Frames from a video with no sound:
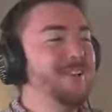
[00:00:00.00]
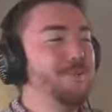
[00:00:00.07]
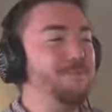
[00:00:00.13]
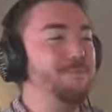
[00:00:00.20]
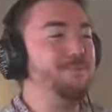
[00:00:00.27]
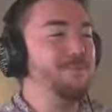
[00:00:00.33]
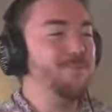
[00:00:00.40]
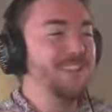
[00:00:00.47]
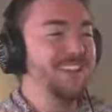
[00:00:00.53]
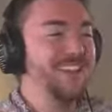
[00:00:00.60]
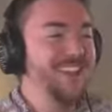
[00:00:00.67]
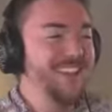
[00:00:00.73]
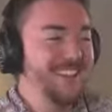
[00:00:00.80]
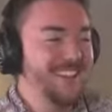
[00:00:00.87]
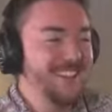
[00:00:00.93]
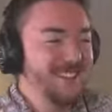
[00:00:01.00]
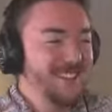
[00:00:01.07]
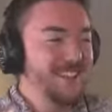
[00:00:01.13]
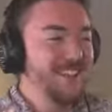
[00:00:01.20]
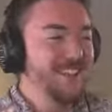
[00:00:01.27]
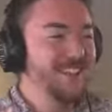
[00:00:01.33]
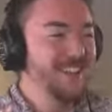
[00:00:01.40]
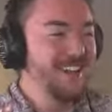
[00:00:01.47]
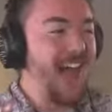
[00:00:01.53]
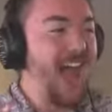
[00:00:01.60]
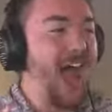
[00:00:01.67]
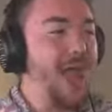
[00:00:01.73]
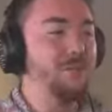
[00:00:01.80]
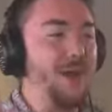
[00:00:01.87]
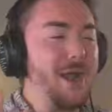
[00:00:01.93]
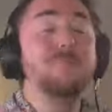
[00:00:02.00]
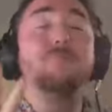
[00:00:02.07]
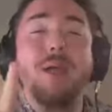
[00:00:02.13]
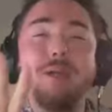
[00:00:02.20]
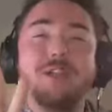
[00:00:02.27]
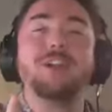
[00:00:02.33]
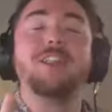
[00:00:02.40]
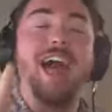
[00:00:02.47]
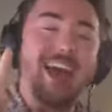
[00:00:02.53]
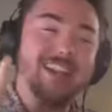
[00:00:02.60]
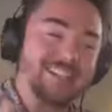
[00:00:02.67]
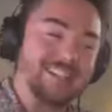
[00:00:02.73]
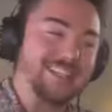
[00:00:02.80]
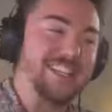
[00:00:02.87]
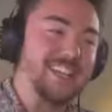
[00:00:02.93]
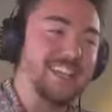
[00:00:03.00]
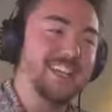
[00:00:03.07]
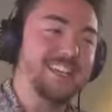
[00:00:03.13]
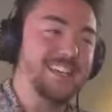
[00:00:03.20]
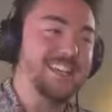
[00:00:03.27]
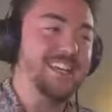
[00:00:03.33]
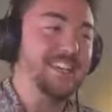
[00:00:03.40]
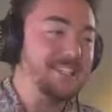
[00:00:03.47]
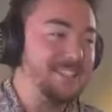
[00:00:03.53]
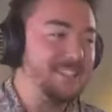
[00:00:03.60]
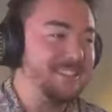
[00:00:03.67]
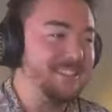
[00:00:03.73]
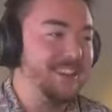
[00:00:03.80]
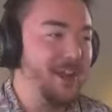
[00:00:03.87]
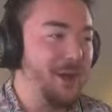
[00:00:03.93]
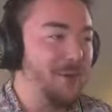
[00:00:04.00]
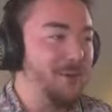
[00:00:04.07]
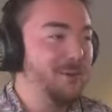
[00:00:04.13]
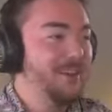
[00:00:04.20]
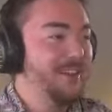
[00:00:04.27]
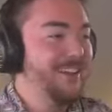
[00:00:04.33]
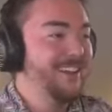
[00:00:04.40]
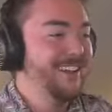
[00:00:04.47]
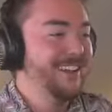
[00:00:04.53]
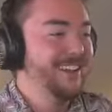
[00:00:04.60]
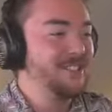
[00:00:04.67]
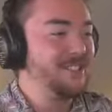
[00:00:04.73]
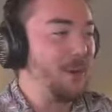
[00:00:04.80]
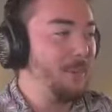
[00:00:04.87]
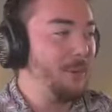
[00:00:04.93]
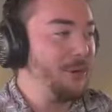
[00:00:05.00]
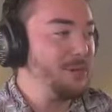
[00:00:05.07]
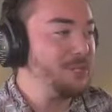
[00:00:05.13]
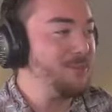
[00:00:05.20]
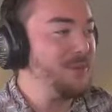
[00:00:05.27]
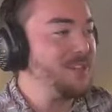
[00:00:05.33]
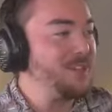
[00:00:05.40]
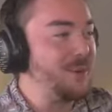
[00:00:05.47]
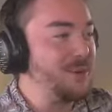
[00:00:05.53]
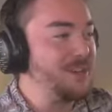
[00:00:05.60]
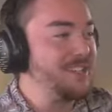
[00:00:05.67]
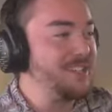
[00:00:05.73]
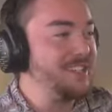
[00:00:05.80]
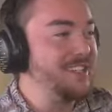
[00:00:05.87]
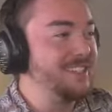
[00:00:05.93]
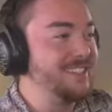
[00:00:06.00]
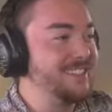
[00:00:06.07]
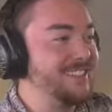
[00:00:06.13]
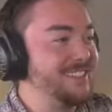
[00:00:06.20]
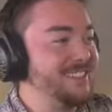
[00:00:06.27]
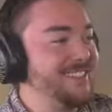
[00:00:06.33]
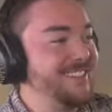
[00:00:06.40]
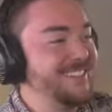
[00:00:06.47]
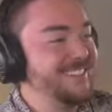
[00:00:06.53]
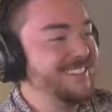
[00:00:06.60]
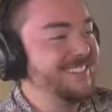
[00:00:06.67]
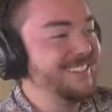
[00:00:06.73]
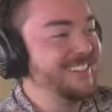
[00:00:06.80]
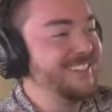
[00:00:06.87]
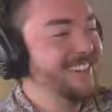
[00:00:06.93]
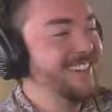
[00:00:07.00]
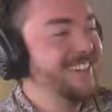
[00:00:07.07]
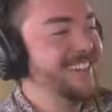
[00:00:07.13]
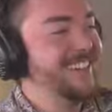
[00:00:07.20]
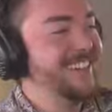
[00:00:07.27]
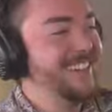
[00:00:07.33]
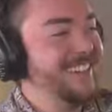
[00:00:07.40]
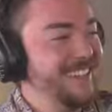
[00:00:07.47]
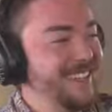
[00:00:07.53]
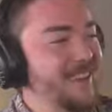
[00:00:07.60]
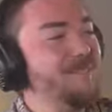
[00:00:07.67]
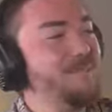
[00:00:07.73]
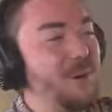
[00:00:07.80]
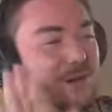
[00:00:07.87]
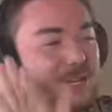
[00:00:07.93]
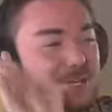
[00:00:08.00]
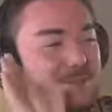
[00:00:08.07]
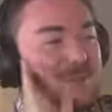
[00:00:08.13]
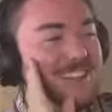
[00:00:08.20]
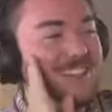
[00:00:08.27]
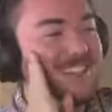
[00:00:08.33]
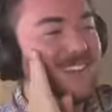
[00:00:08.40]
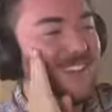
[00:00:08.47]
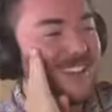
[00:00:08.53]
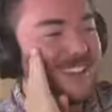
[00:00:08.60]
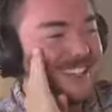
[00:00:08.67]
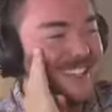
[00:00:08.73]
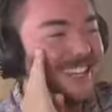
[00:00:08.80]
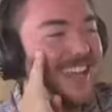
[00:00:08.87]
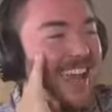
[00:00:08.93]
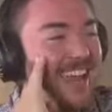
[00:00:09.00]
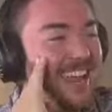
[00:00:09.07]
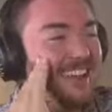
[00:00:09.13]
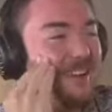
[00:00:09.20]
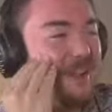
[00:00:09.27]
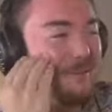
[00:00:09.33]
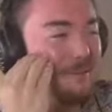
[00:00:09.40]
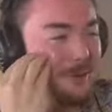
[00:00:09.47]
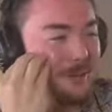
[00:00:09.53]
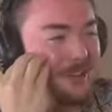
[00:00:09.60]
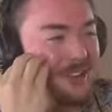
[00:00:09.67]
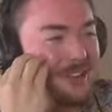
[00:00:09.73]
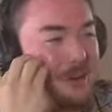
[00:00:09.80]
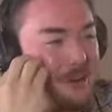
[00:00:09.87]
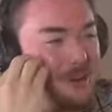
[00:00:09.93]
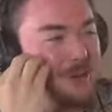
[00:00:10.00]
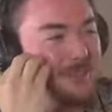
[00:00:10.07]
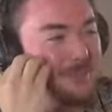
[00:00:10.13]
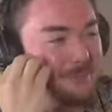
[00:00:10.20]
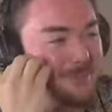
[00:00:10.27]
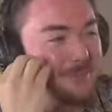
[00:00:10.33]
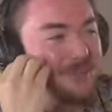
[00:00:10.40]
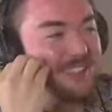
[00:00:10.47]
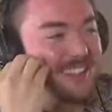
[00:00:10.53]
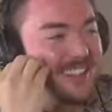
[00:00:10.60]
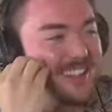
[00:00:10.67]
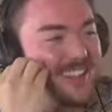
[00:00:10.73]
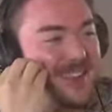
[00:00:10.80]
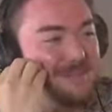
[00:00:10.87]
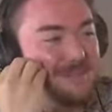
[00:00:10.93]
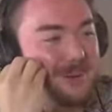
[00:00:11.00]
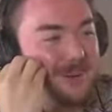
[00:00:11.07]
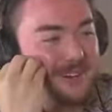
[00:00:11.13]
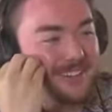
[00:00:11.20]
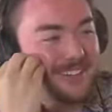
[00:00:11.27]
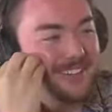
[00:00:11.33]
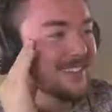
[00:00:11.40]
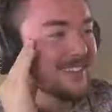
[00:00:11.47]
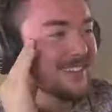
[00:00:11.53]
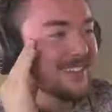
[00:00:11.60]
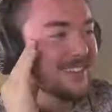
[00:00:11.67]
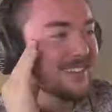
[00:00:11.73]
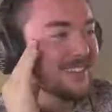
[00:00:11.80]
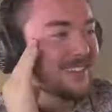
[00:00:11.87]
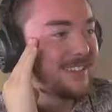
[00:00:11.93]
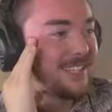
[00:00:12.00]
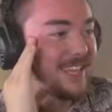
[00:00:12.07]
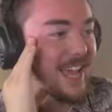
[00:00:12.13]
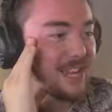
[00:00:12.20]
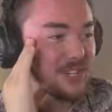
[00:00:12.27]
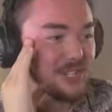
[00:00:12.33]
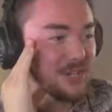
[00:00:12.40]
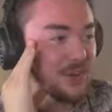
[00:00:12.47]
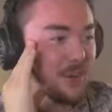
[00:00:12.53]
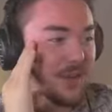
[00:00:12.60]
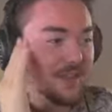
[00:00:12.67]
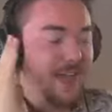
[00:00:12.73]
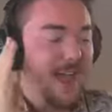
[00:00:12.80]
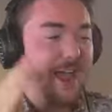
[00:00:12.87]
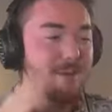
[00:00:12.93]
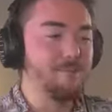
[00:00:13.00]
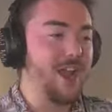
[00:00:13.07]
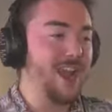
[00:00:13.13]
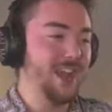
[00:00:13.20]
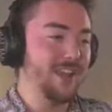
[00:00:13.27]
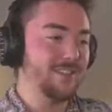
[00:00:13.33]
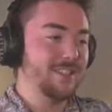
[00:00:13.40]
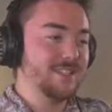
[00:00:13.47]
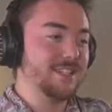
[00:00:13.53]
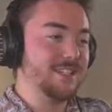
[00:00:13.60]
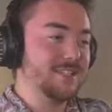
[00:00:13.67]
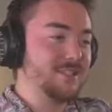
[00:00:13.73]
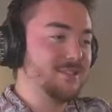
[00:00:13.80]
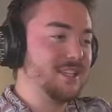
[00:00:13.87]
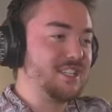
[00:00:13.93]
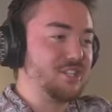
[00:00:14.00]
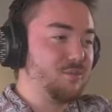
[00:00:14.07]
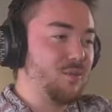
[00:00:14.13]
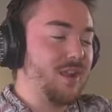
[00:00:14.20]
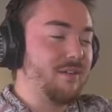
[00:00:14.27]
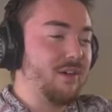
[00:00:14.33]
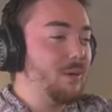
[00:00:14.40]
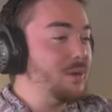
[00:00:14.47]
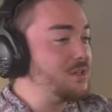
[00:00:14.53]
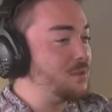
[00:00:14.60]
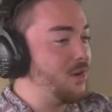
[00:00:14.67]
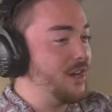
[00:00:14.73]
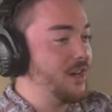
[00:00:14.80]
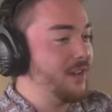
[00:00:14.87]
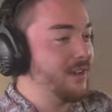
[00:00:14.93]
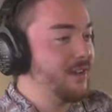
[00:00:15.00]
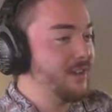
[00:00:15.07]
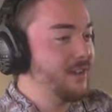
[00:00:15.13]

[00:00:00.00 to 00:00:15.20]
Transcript: But you made me run you over. I want a burial at sea, at least. You know. So push me towards the. Oh, I know where this is going. Push me towards the gate, and we're gonna go into the pool with the lawnmower. Are you ready? Yes, do it. I'm ready. This is what I've always wanted.